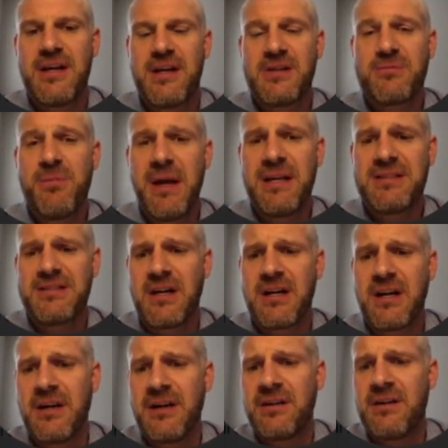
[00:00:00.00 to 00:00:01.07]
is based
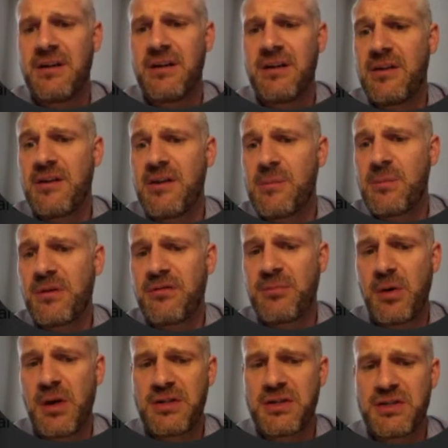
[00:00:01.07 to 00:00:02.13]
on the number of
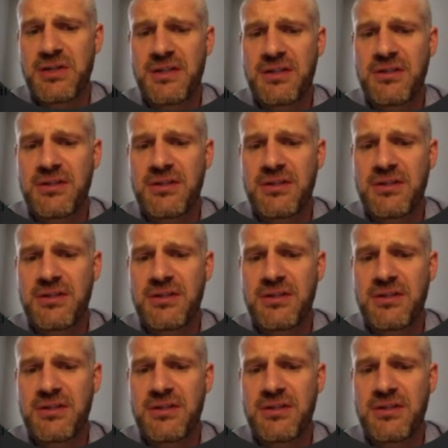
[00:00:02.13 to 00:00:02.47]
impressions,